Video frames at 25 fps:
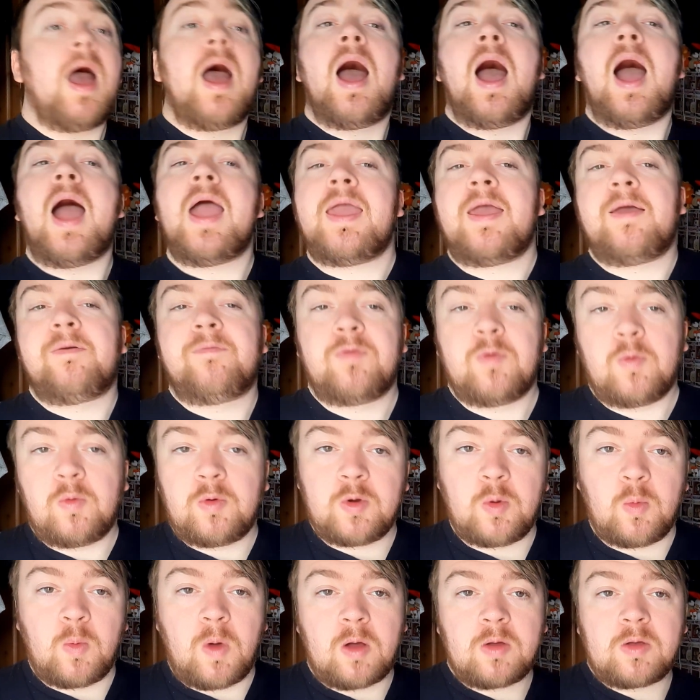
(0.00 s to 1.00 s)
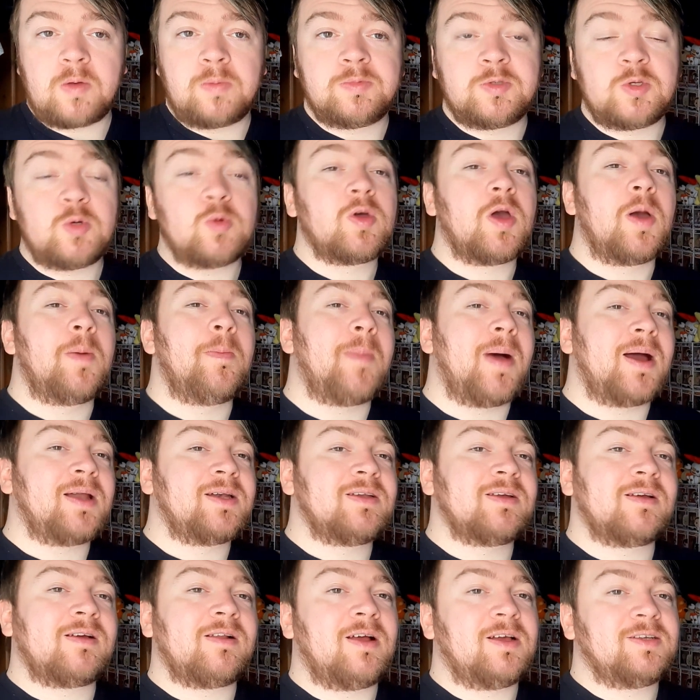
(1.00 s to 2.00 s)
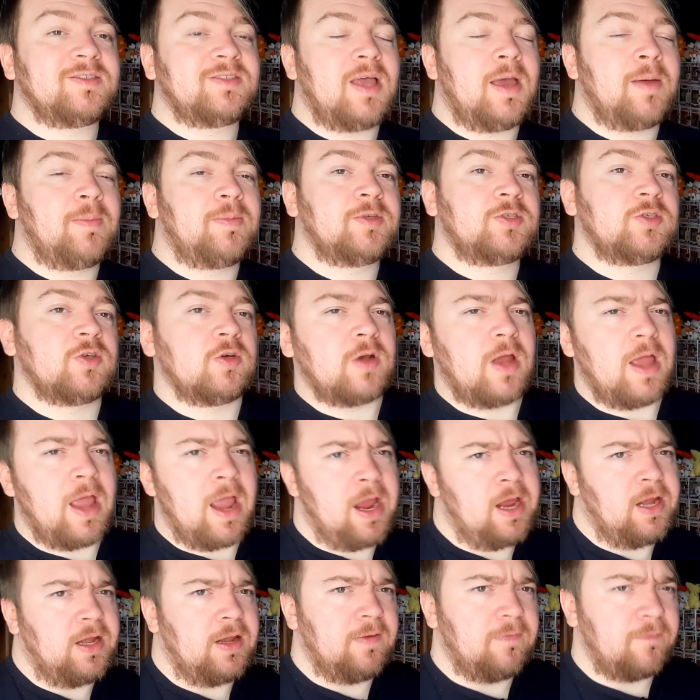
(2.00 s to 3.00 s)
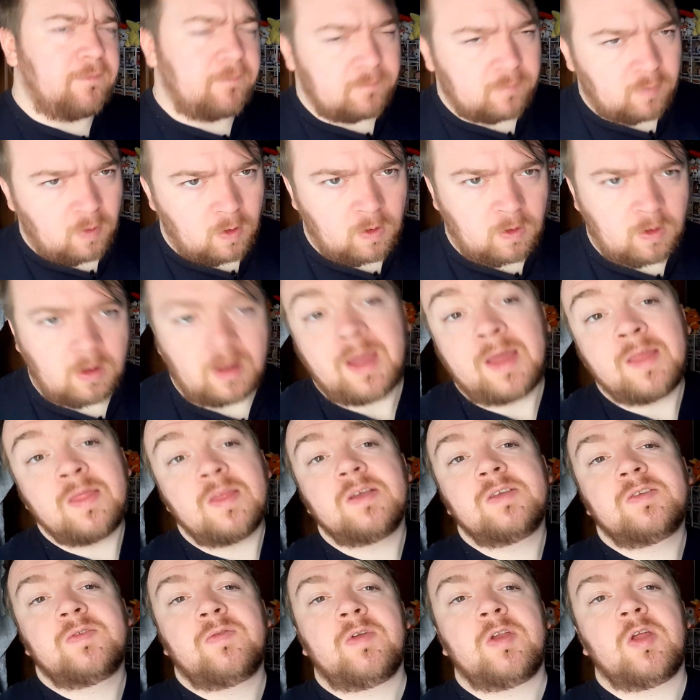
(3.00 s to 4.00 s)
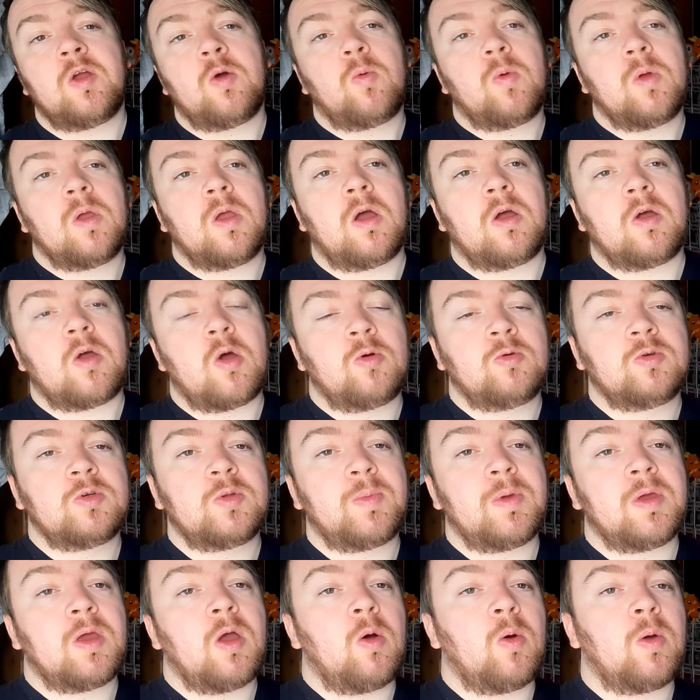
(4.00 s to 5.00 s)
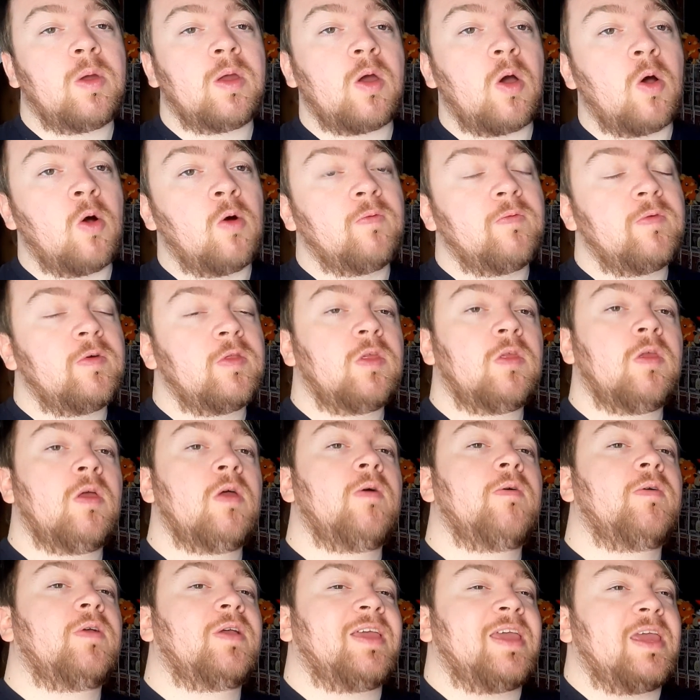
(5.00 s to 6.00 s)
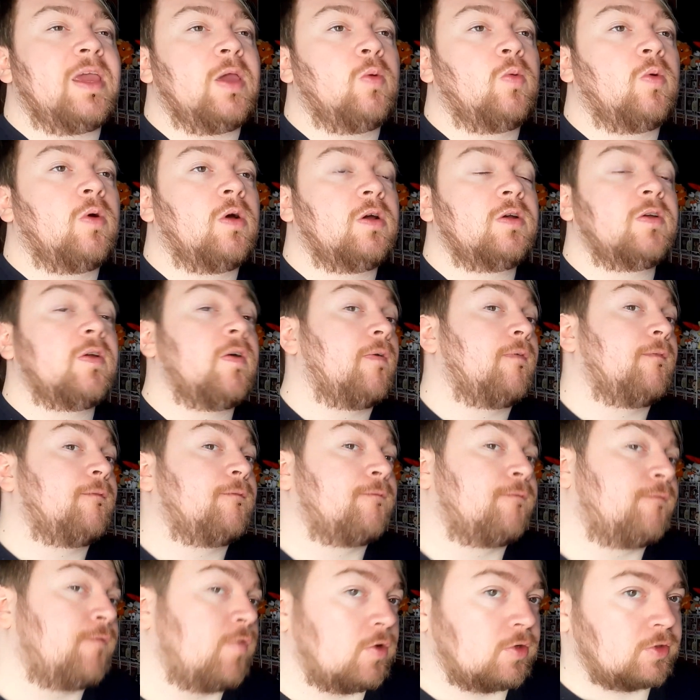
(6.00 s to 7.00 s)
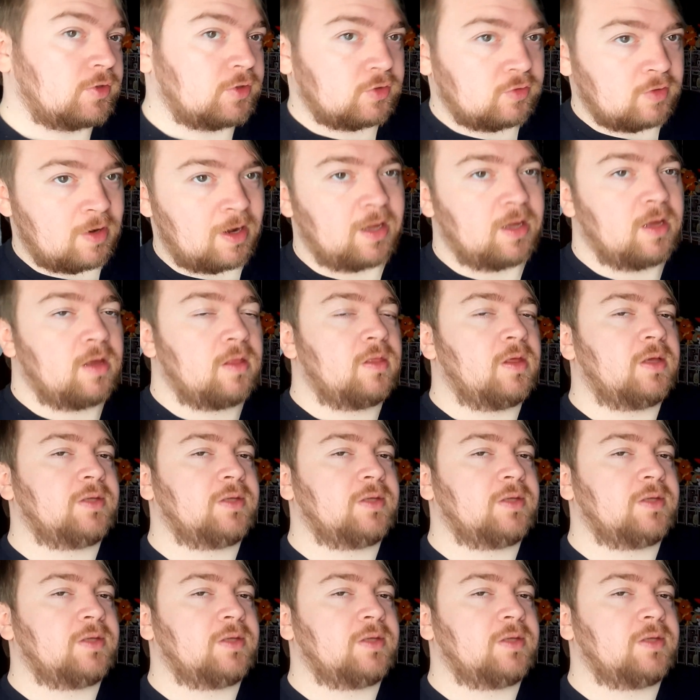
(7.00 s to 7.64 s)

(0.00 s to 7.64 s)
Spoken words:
Hi everyone and welcome to Commander Class episode 84. In this video we are going to be going over the keyword First Strike.